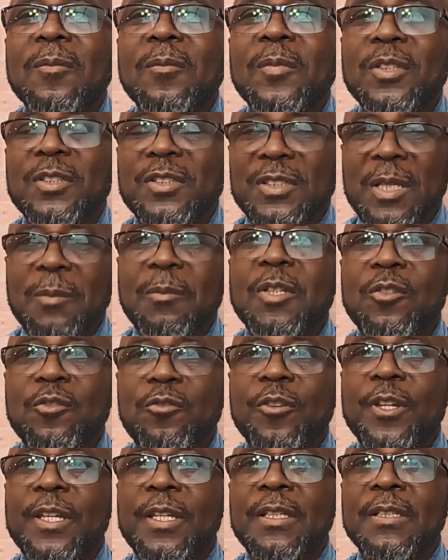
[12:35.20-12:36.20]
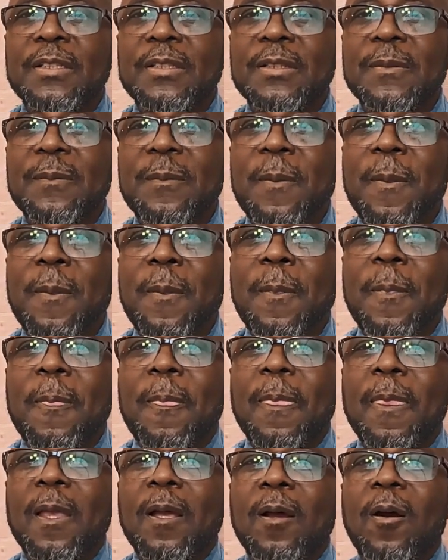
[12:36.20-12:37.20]
persimmon trees.
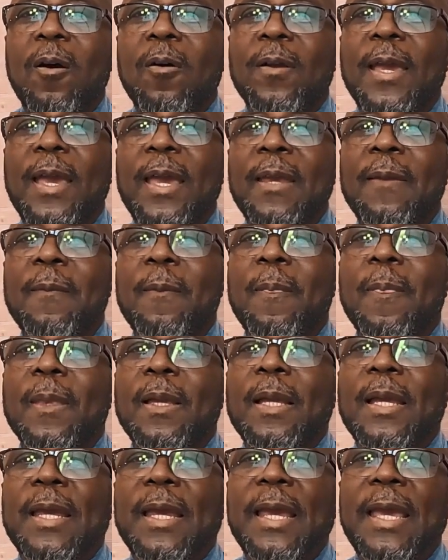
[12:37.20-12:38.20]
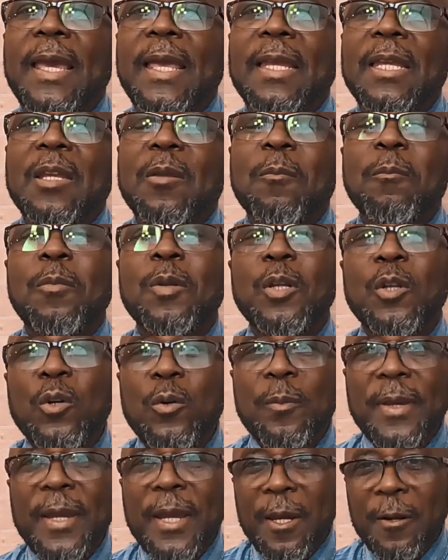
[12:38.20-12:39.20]
Okay, and
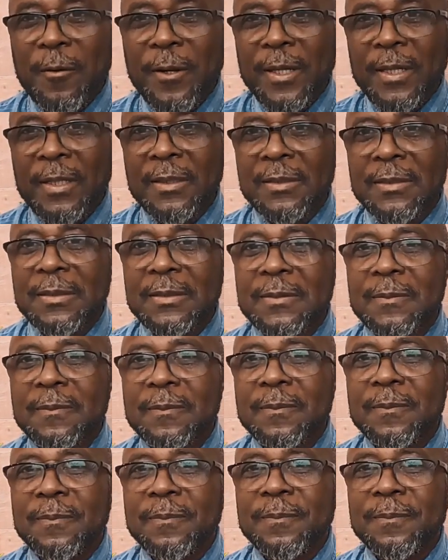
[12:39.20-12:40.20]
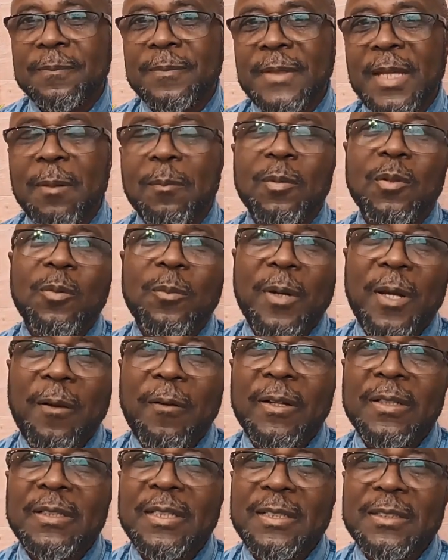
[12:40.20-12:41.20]
blueberries. Now
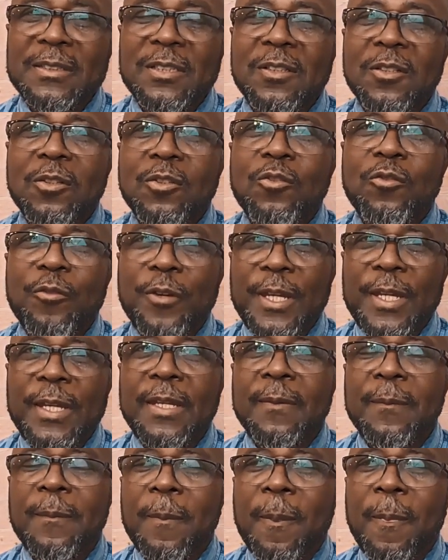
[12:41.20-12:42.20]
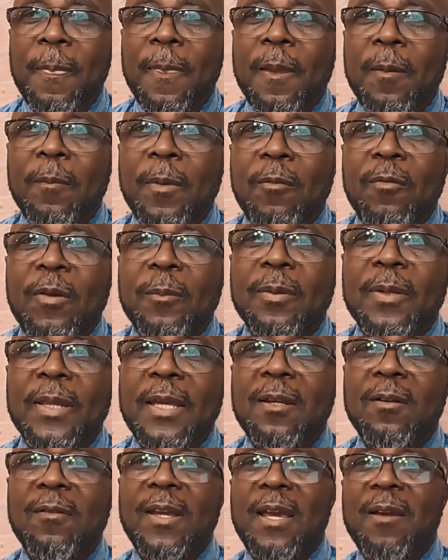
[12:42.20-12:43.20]
blueberry isn't a tree, but we
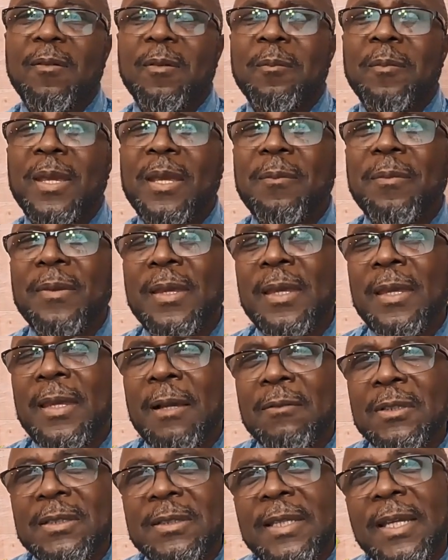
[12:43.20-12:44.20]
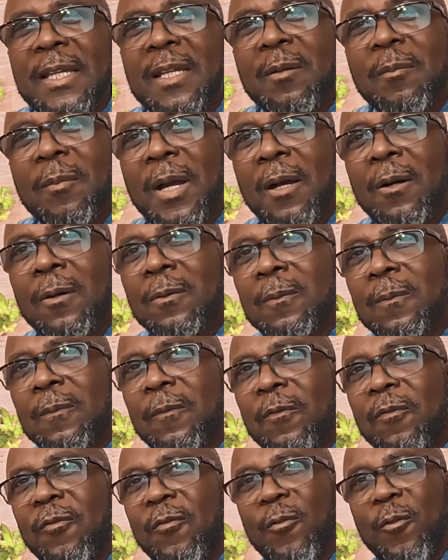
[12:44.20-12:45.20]
plan on having, maybe I was thinking about
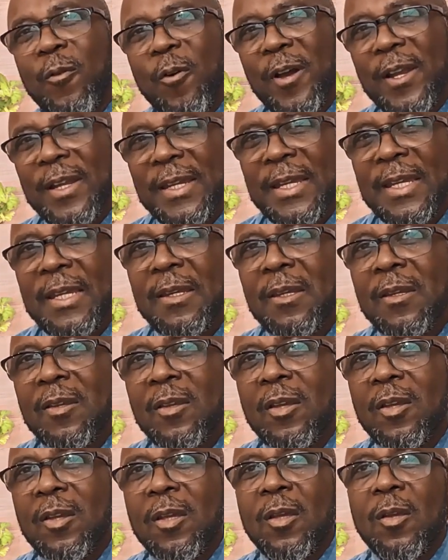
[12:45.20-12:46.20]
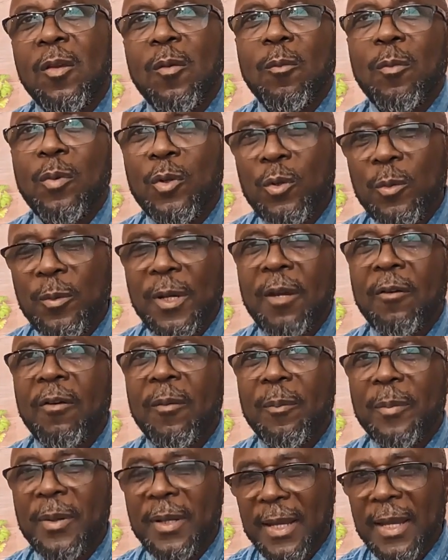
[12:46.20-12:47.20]
40 blueberry
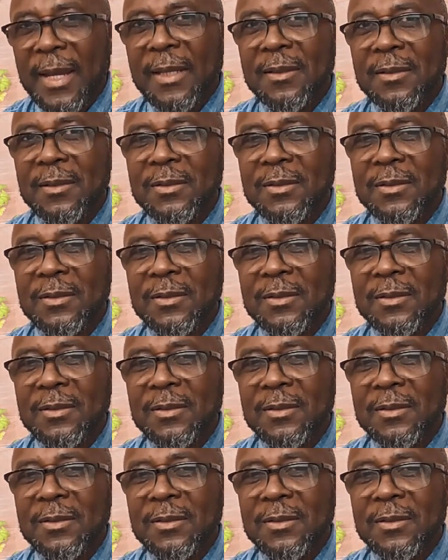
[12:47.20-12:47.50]
plants.